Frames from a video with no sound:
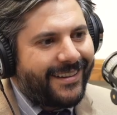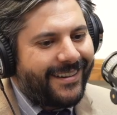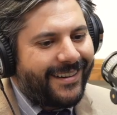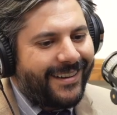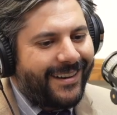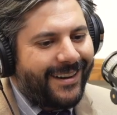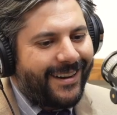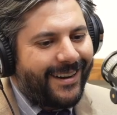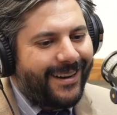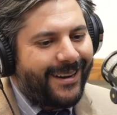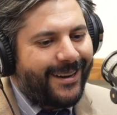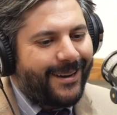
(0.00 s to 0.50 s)

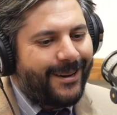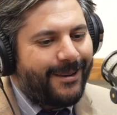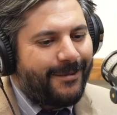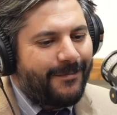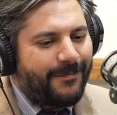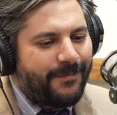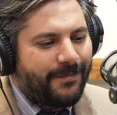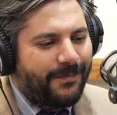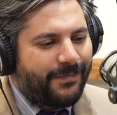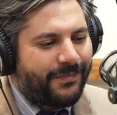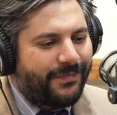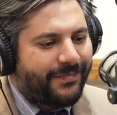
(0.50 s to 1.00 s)

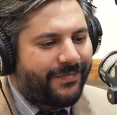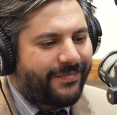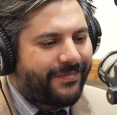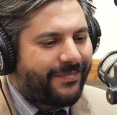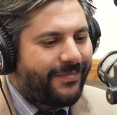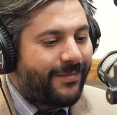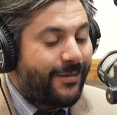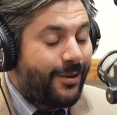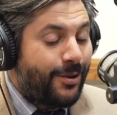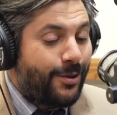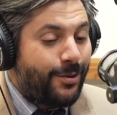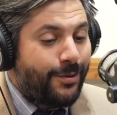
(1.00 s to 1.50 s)

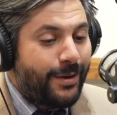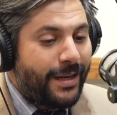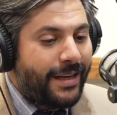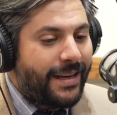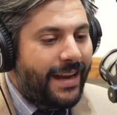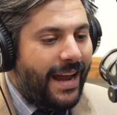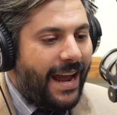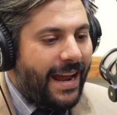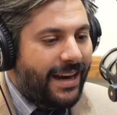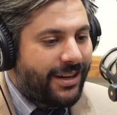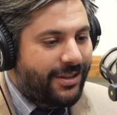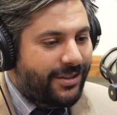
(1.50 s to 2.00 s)
You need to
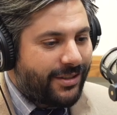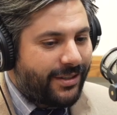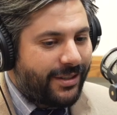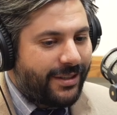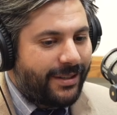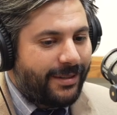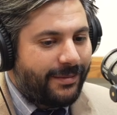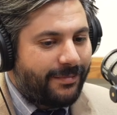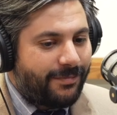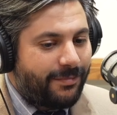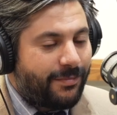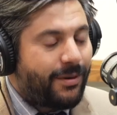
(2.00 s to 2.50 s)

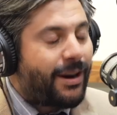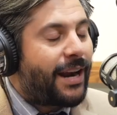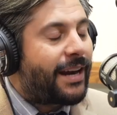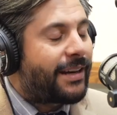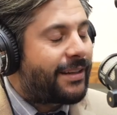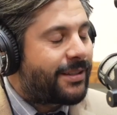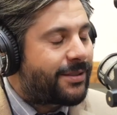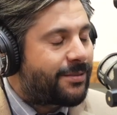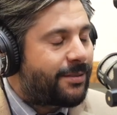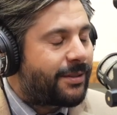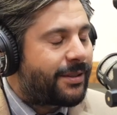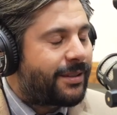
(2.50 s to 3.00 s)
actually
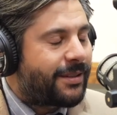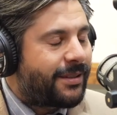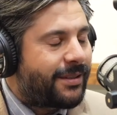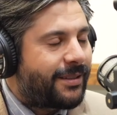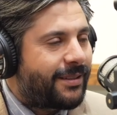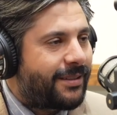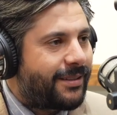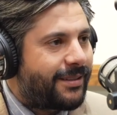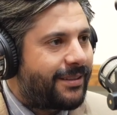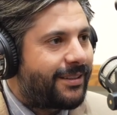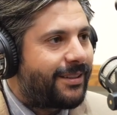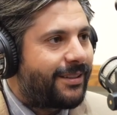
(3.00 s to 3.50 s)
practice what
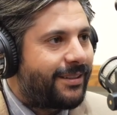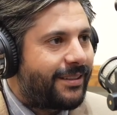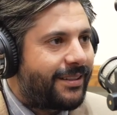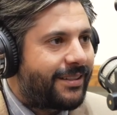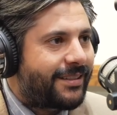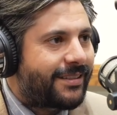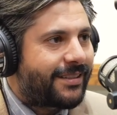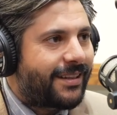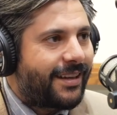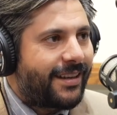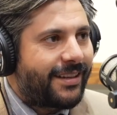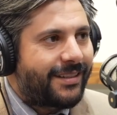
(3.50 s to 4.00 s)
the lease
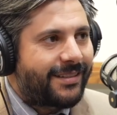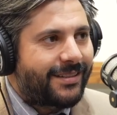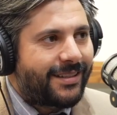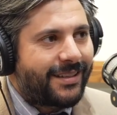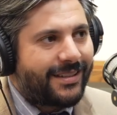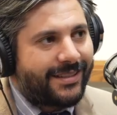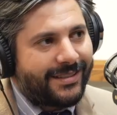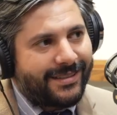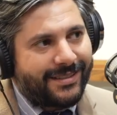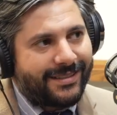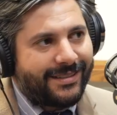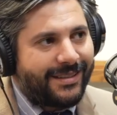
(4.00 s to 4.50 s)
says,
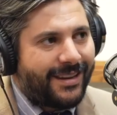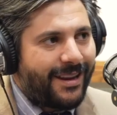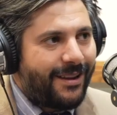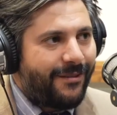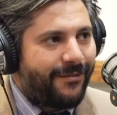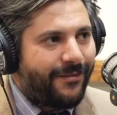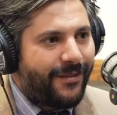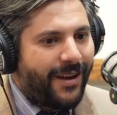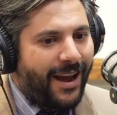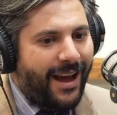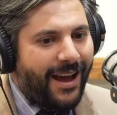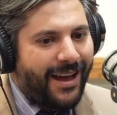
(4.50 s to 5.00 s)
because if
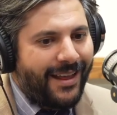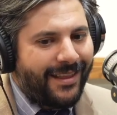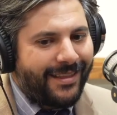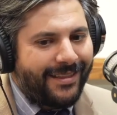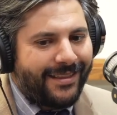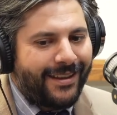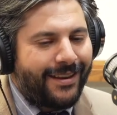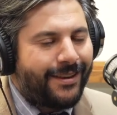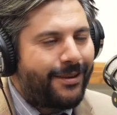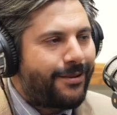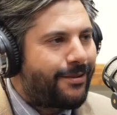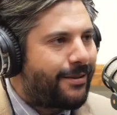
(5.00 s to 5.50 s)
not,
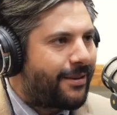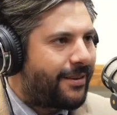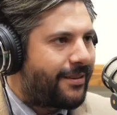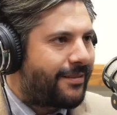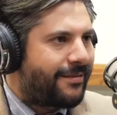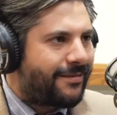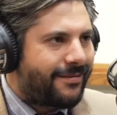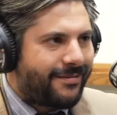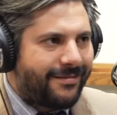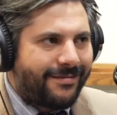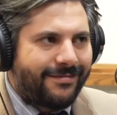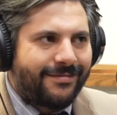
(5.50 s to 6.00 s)
then you can
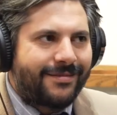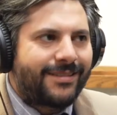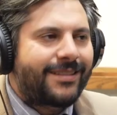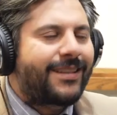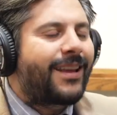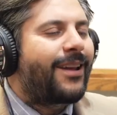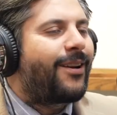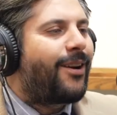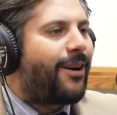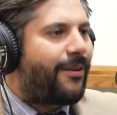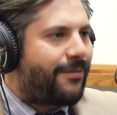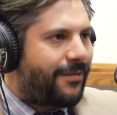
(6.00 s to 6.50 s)

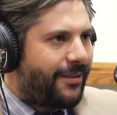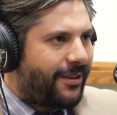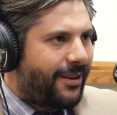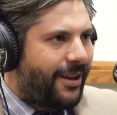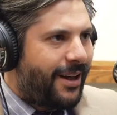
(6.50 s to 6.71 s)
set off